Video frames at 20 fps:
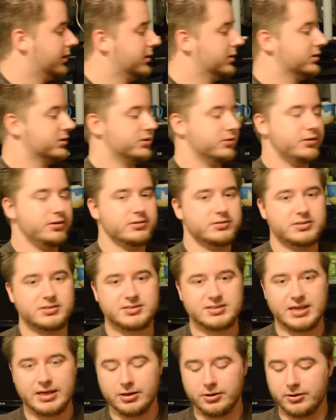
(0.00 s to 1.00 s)
So here's the
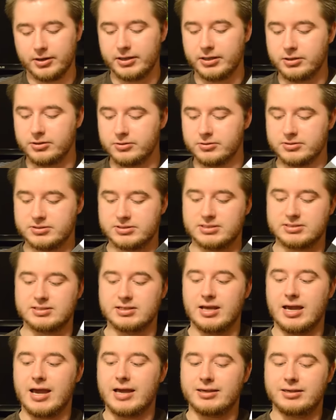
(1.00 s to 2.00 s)
scale I use. It's an
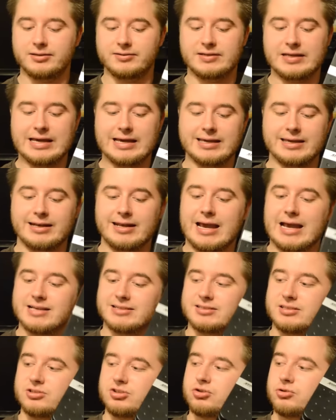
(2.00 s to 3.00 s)
Accutech. It has
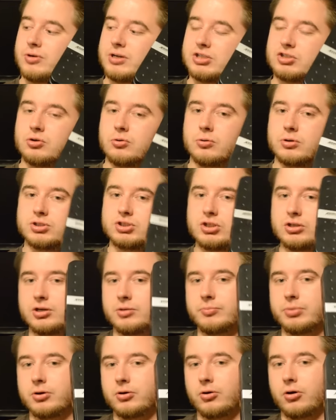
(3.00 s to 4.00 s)
this stretch cord so you
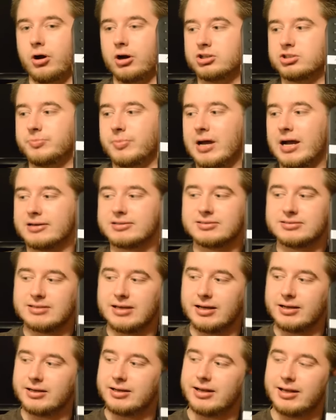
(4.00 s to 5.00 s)
can put large boxes
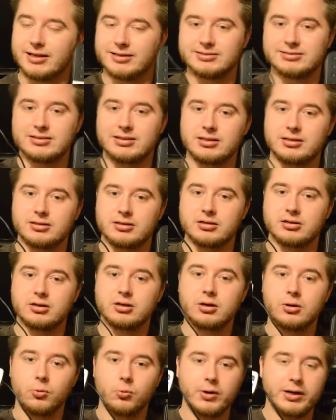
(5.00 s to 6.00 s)
on it and see the
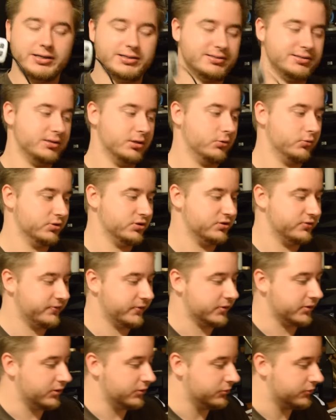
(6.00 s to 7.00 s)
weight still, which is
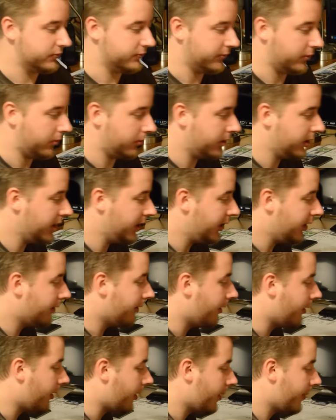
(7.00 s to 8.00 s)
very useful.
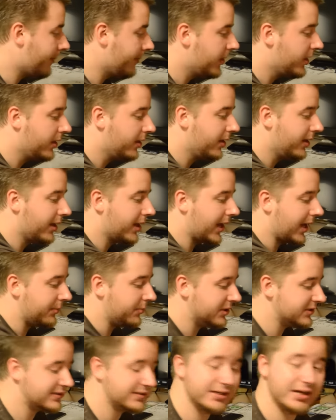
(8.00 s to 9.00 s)
I
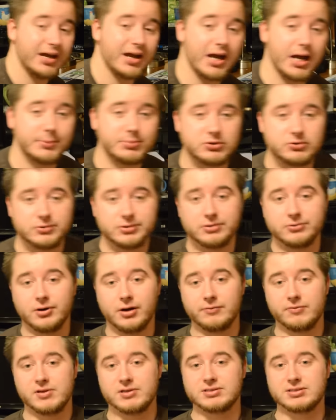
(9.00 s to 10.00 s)
must say I absolutely
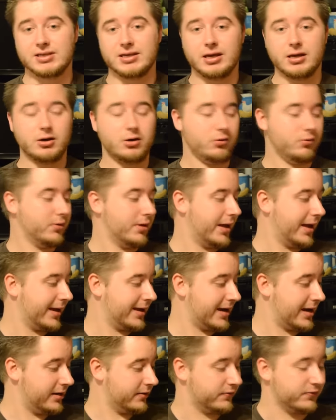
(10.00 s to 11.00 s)
love this scale. I
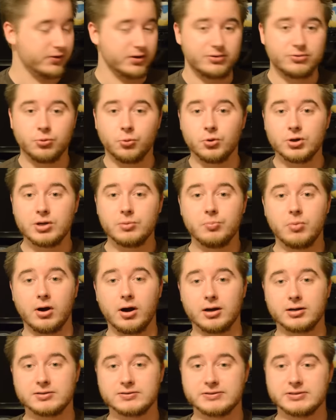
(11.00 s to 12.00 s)
got it for like 20
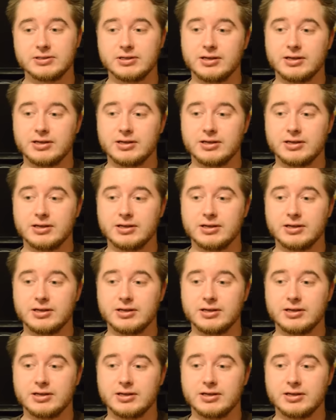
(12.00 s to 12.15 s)
bucks.